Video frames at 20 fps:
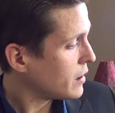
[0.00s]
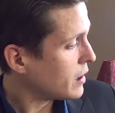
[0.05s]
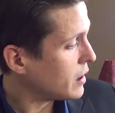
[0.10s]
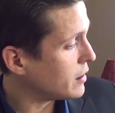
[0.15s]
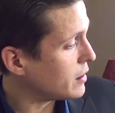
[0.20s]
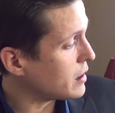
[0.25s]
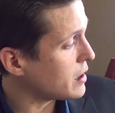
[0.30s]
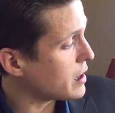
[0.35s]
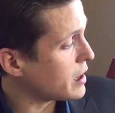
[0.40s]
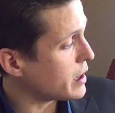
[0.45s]

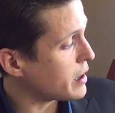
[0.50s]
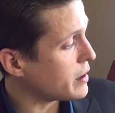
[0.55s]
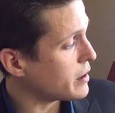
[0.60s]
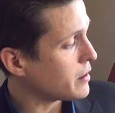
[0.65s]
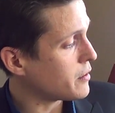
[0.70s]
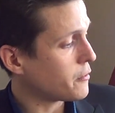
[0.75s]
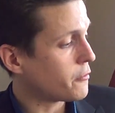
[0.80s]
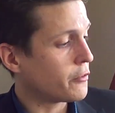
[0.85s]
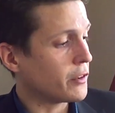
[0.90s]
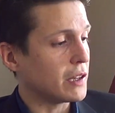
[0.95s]
And
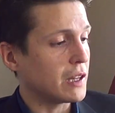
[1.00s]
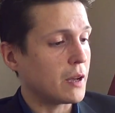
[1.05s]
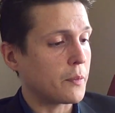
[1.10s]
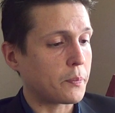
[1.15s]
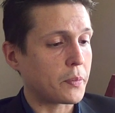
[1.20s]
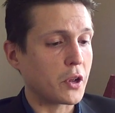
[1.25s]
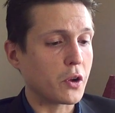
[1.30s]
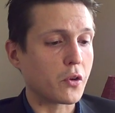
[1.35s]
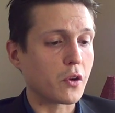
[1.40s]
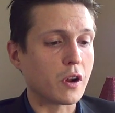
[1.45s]
then fill
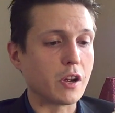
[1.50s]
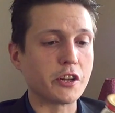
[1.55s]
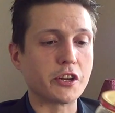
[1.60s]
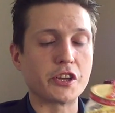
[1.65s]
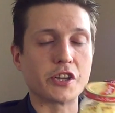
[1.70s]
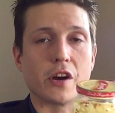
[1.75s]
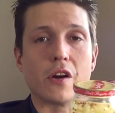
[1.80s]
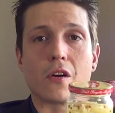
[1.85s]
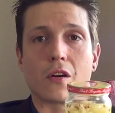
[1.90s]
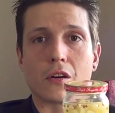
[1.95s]
up your uh,
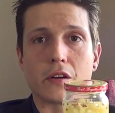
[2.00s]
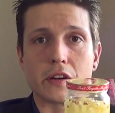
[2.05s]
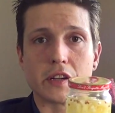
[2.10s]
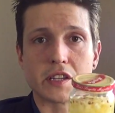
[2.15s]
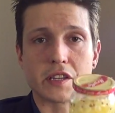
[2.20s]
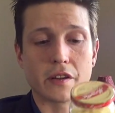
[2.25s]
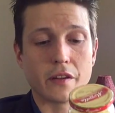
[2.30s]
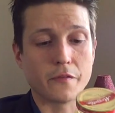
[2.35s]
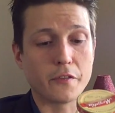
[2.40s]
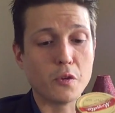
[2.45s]

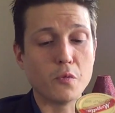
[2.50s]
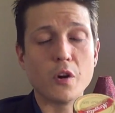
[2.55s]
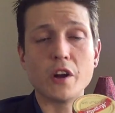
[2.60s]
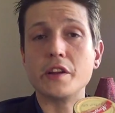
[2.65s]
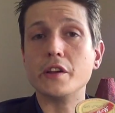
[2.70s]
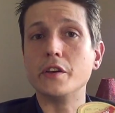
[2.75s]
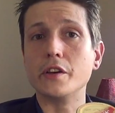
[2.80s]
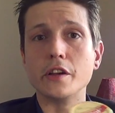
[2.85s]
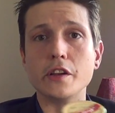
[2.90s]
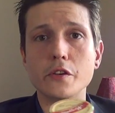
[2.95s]
jars. If you
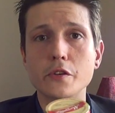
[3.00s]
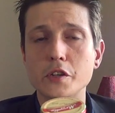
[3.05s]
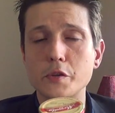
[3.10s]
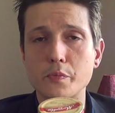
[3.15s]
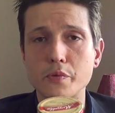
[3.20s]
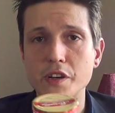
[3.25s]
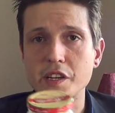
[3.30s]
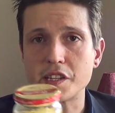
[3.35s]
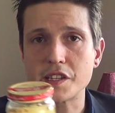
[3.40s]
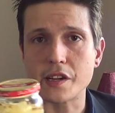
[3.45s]
want, you can
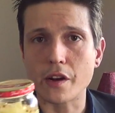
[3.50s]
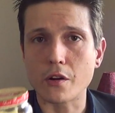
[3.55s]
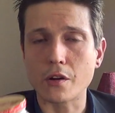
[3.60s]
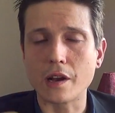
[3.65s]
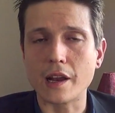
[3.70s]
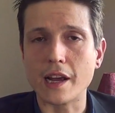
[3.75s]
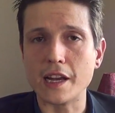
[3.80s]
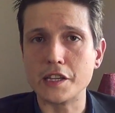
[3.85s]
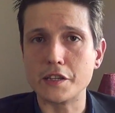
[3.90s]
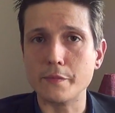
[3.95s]
use
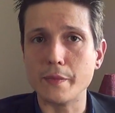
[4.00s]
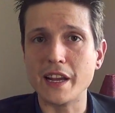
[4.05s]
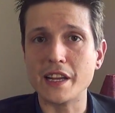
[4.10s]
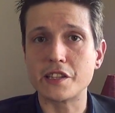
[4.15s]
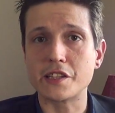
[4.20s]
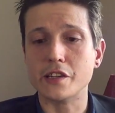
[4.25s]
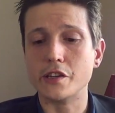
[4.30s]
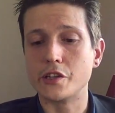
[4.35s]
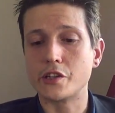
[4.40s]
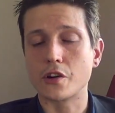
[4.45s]
pre-sterilized
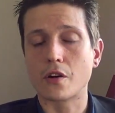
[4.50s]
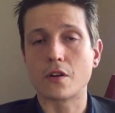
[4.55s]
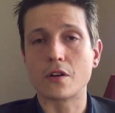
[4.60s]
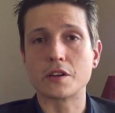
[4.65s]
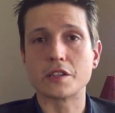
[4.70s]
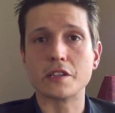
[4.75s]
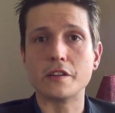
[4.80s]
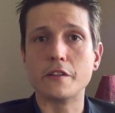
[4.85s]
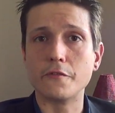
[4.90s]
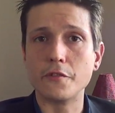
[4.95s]
mason
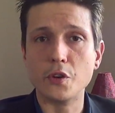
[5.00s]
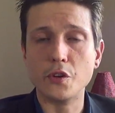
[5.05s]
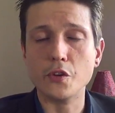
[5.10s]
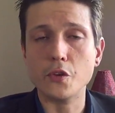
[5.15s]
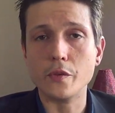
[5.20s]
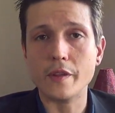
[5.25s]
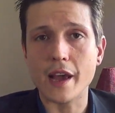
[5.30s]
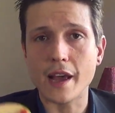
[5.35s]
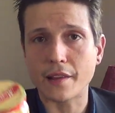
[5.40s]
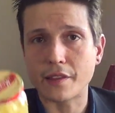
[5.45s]
jars, and if you
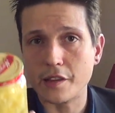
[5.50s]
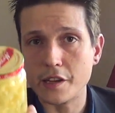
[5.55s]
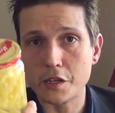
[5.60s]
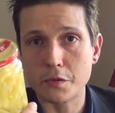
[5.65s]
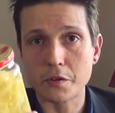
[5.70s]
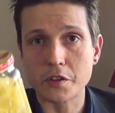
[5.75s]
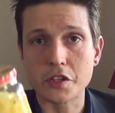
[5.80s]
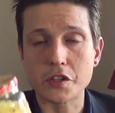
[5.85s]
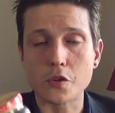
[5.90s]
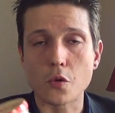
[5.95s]
do that,
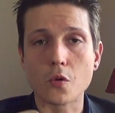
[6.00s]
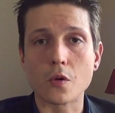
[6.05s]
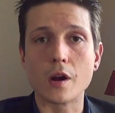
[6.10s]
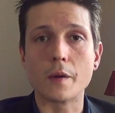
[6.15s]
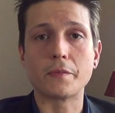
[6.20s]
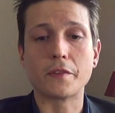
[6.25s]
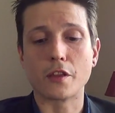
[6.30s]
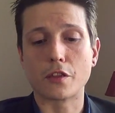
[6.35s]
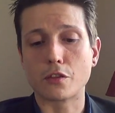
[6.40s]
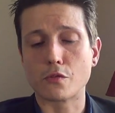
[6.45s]
these will store
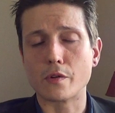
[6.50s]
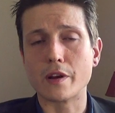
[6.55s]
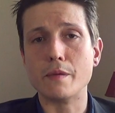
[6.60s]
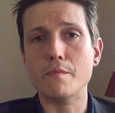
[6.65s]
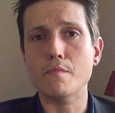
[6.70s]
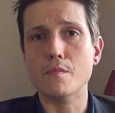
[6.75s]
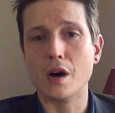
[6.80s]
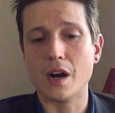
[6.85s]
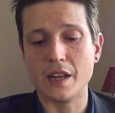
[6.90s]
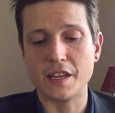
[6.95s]
up to three
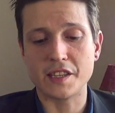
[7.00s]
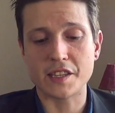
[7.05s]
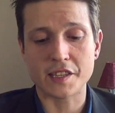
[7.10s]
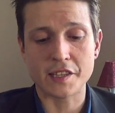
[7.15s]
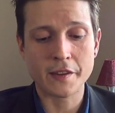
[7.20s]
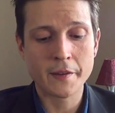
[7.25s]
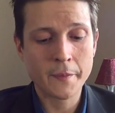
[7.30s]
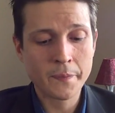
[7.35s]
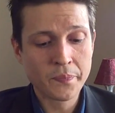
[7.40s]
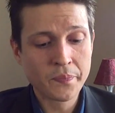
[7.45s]

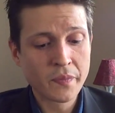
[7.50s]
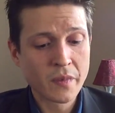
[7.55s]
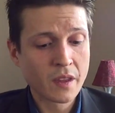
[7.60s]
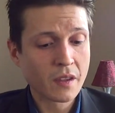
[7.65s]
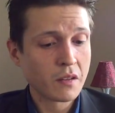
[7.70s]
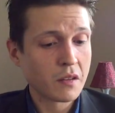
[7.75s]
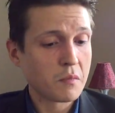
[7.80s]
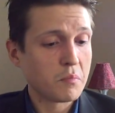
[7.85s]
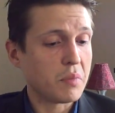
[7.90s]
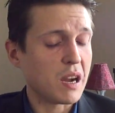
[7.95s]
months
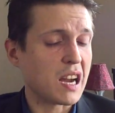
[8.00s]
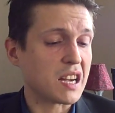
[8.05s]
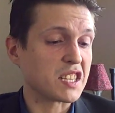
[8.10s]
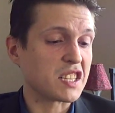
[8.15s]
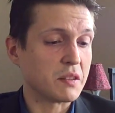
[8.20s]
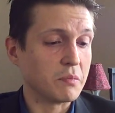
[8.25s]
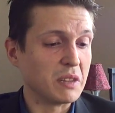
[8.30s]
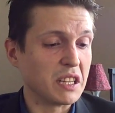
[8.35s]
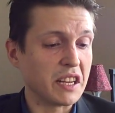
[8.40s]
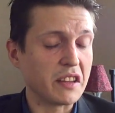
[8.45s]

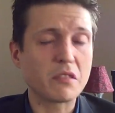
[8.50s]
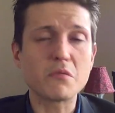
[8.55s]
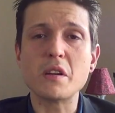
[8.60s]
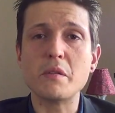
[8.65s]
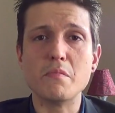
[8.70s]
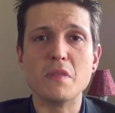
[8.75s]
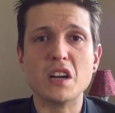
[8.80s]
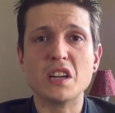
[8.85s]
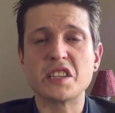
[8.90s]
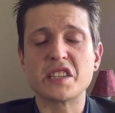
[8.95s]
possibly
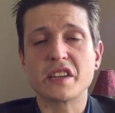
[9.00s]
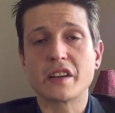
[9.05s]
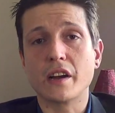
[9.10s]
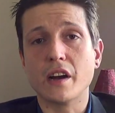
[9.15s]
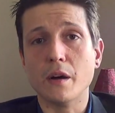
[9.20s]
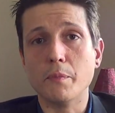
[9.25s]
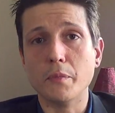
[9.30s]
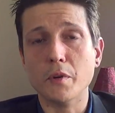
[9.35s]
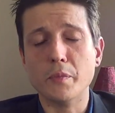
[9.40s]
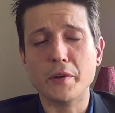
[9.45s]
three months, a
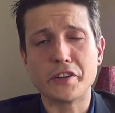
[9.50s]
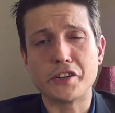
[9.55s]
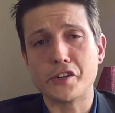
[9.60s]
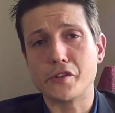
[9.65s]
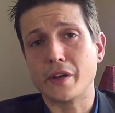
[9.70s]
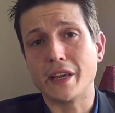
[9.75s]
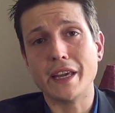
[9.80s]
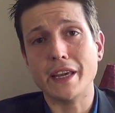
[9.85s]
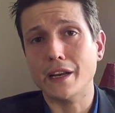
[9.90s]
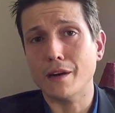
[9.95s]
couple, but
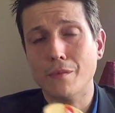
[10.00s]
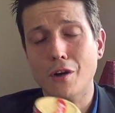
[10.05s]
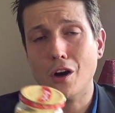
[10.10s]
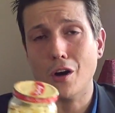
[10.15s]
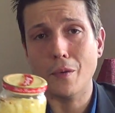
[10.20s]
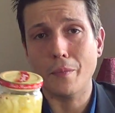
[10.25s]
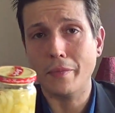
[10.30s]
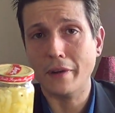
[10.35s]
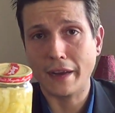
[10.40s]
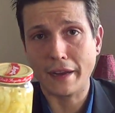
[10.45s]
you eat them
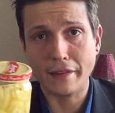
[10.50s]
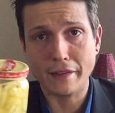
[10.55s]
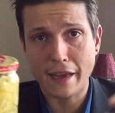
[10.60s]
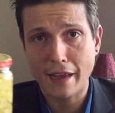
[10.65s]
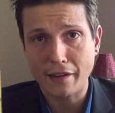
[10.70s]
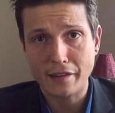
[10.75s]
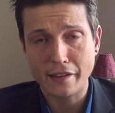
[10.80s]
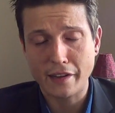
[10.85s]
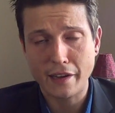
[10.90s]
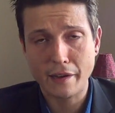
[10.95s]
all by
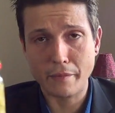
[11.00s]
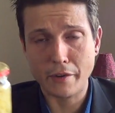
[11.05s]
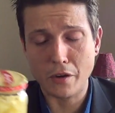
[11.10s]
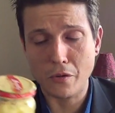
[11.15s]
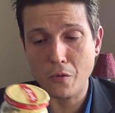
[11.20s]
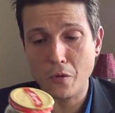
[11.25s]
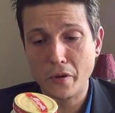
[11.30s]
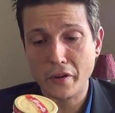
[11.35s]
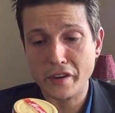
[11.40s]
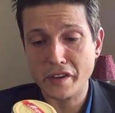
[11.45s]
that time,
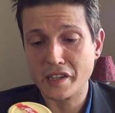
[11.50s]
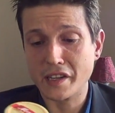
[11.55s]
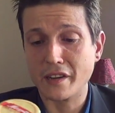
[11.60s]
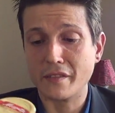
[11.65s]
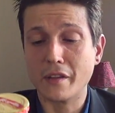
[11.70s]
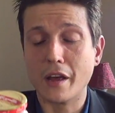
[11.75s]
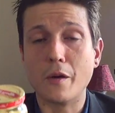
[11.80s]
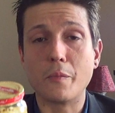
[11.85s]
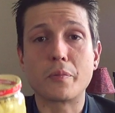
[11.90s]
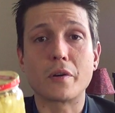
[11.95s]
no worries.
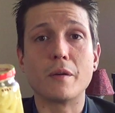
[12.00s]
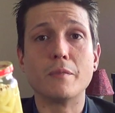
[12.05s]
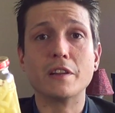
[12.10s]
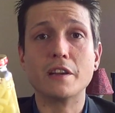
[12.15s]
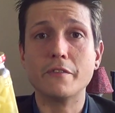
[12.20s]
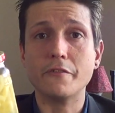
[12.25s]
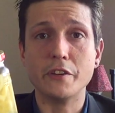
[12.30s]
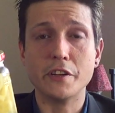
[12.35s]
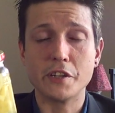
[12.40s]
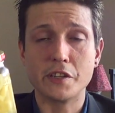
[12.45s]
I'll
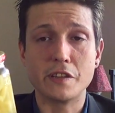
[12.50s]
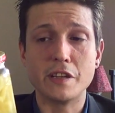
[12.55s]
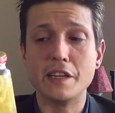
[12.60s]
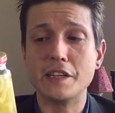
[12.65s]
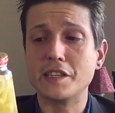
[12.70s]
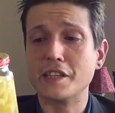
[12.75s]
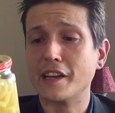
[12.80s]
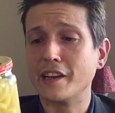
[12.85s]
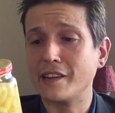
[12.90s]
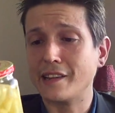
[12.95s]
probably finish
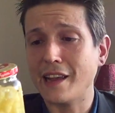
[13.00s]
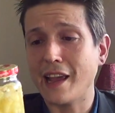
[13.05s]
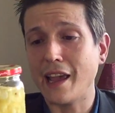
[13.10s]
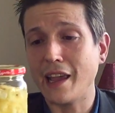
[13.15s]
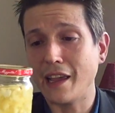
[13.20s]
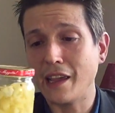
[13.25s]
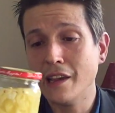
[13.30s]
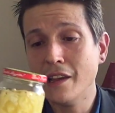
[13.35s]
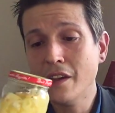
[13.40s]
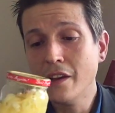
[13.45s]
these in a
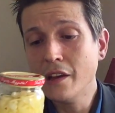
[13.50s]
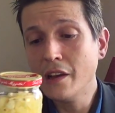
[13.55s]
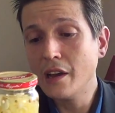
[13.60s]
day.